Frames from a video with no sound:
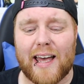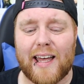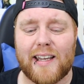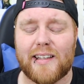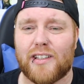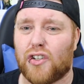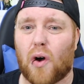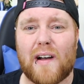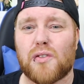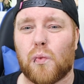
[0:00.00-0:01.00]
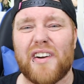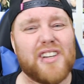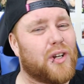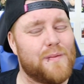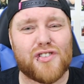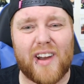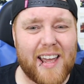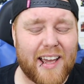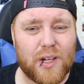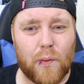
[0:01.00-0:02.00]
and you don't have to worry. It just comes
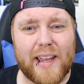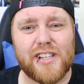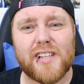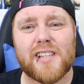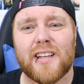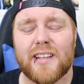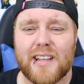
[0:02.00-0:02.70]
straight out of your wages.